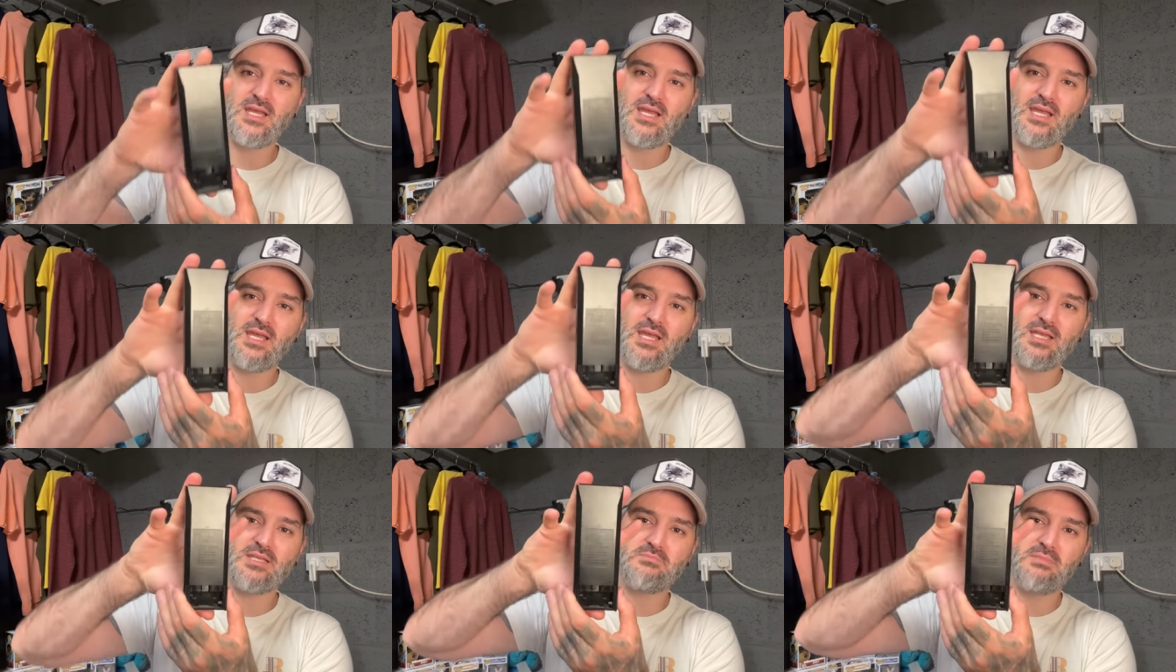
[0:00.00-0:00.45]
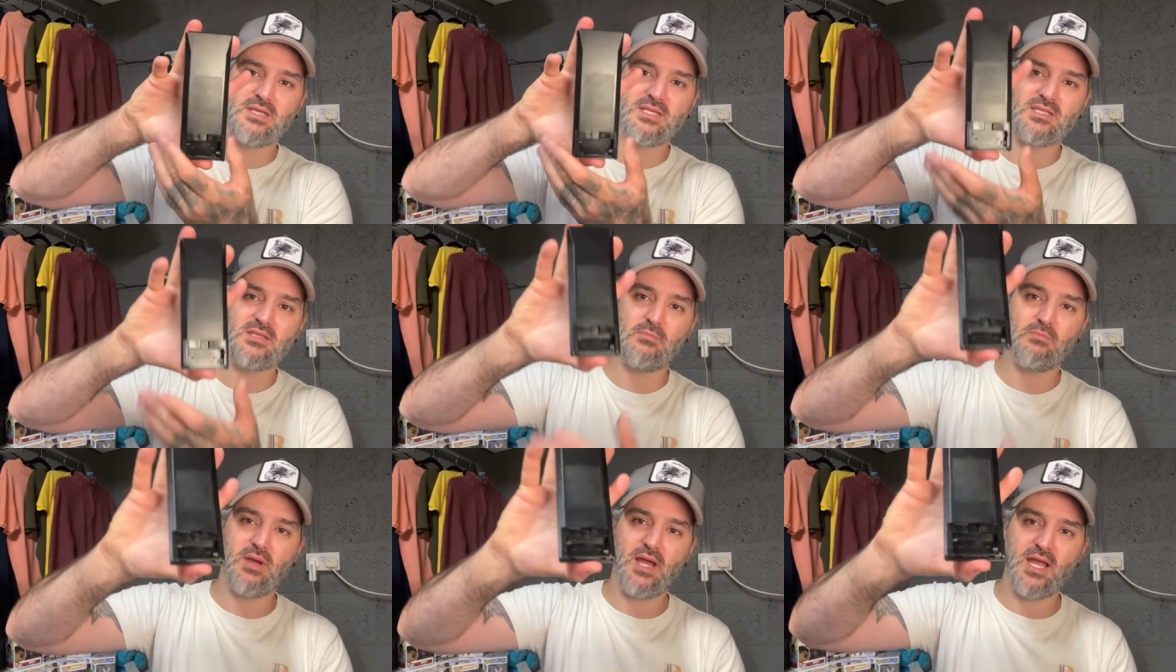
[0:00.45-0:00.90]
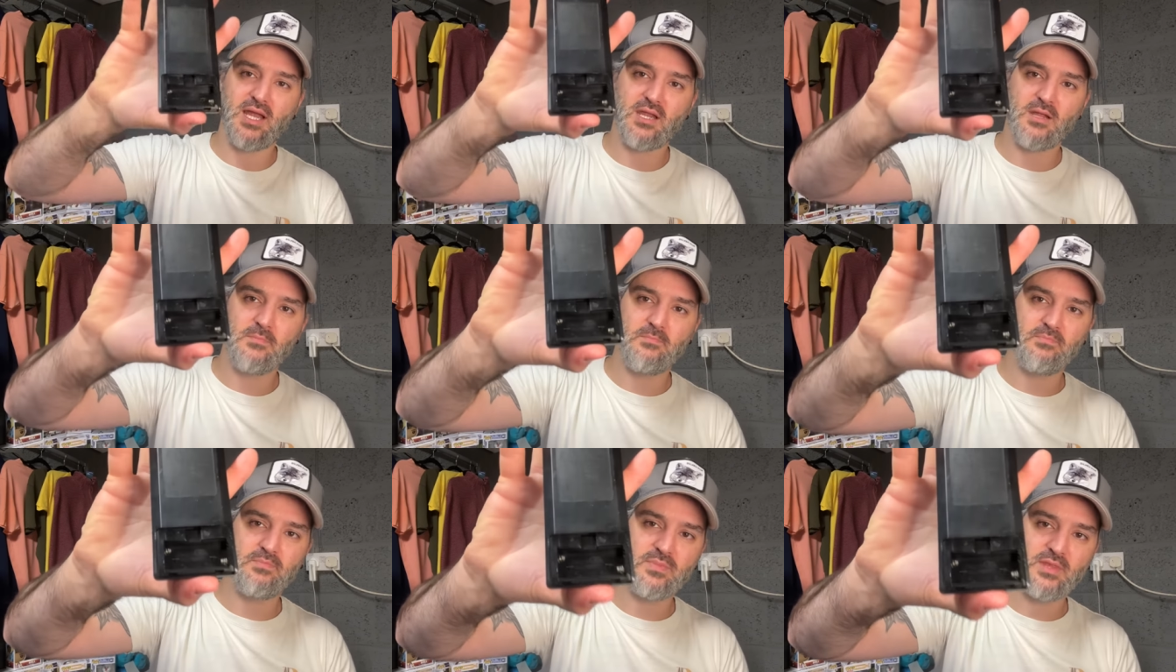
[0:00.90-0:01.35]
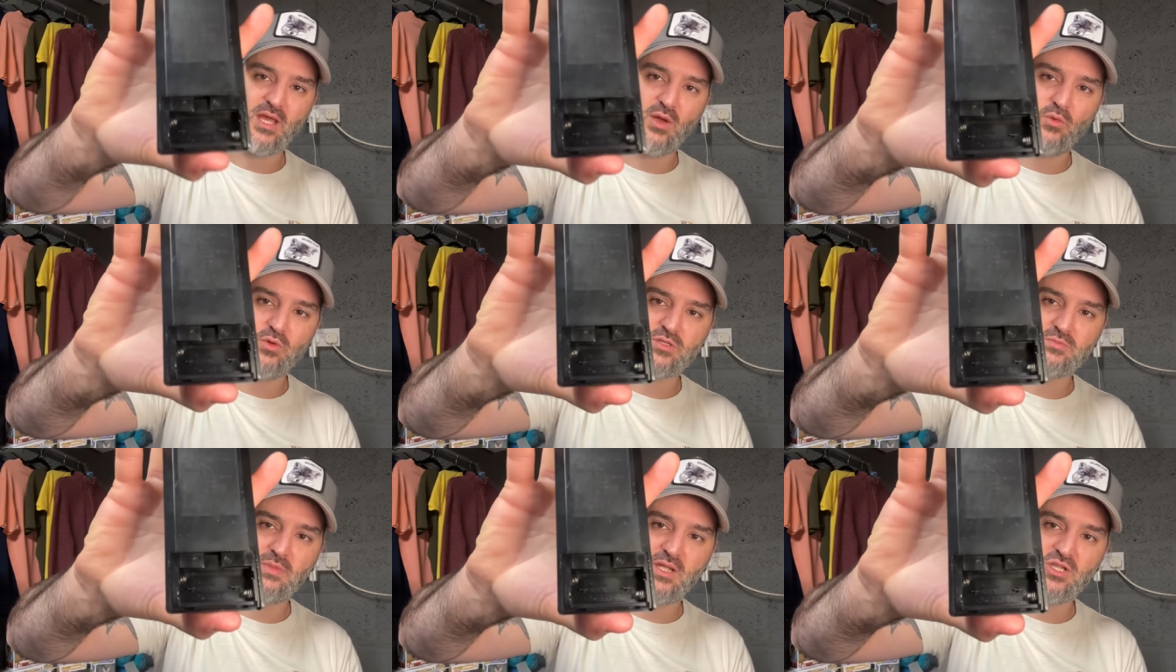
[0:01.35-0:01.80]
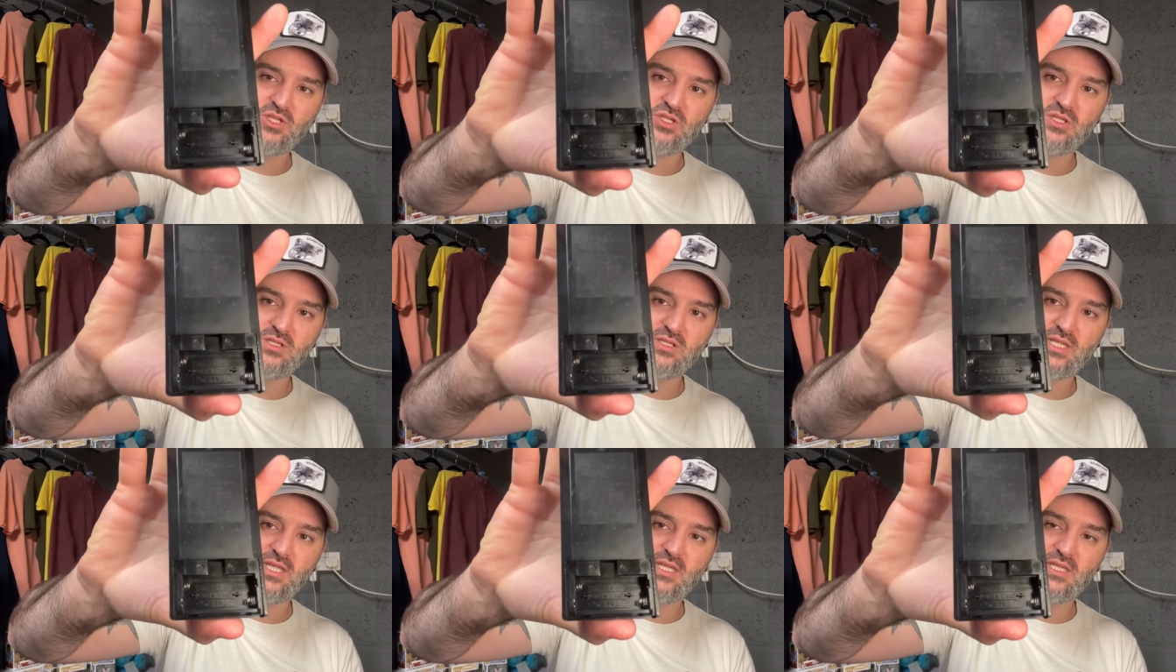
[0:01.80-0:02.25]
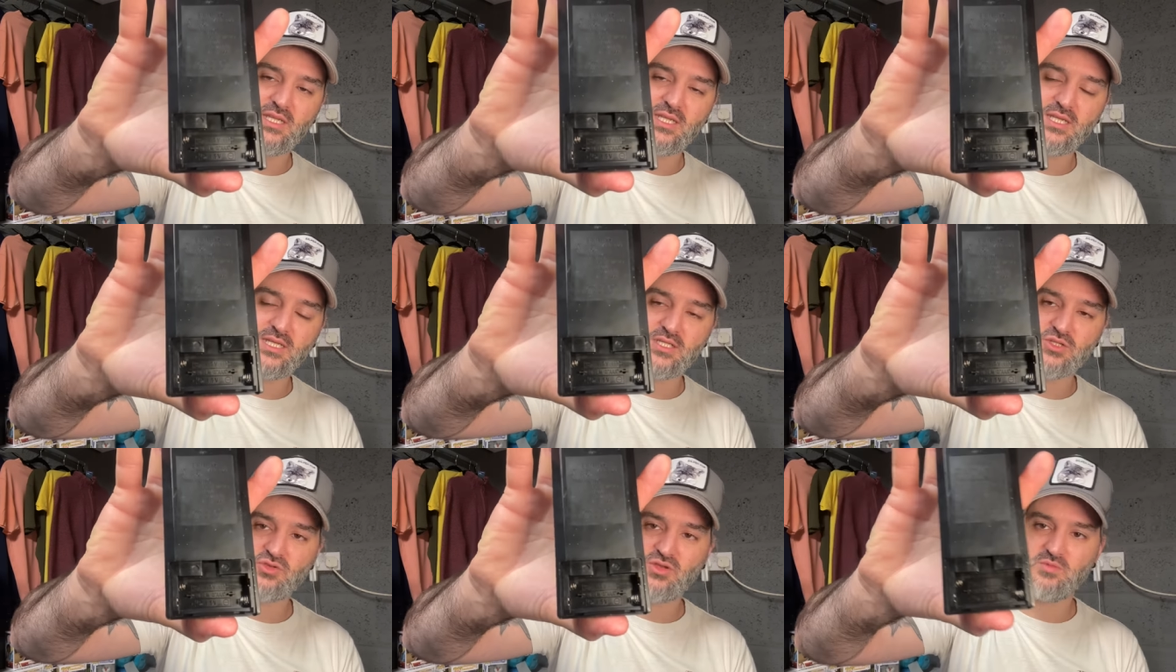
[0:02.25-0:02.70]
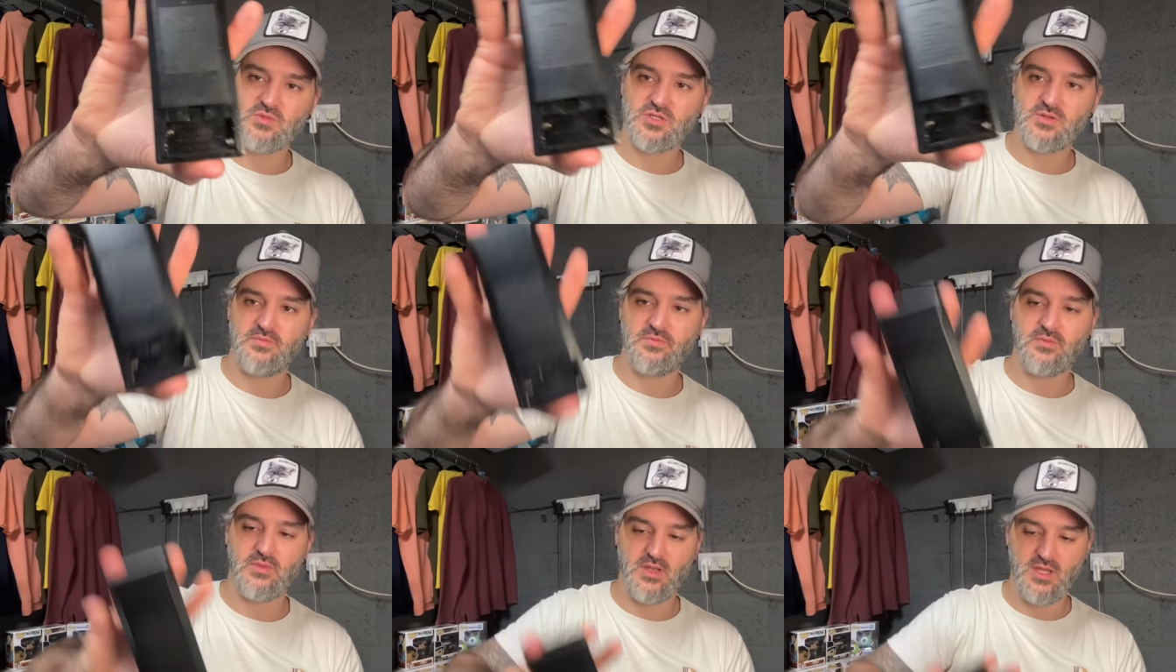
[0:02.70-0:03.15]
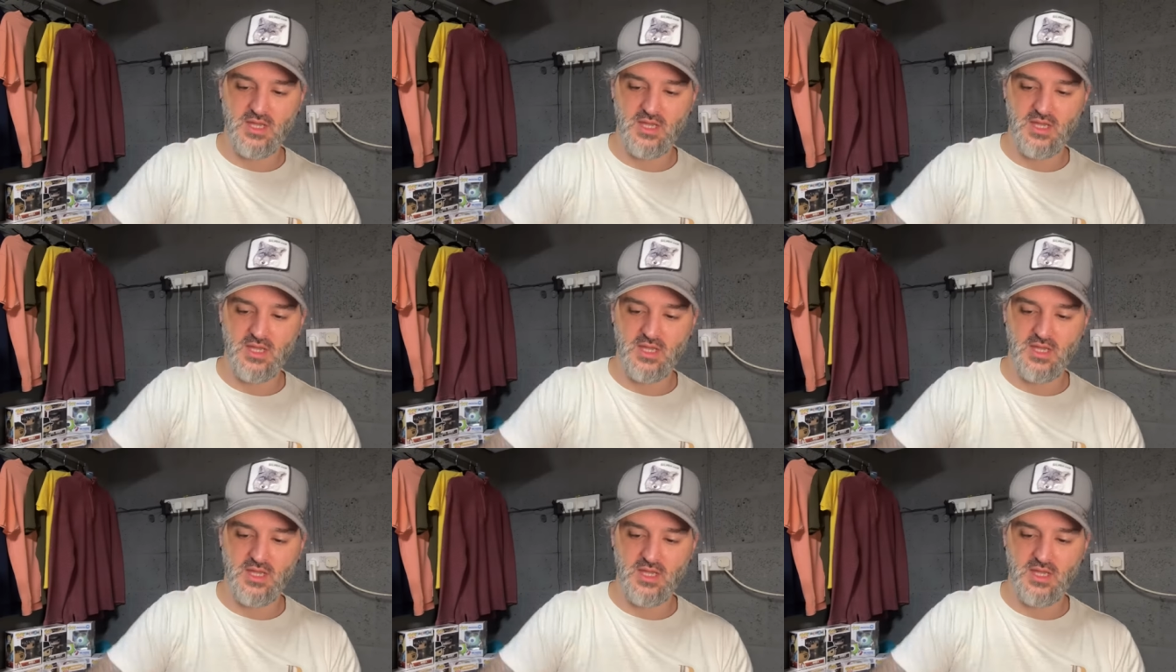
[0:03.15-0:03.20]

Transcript: It is missing the back. That was mentioned in the description.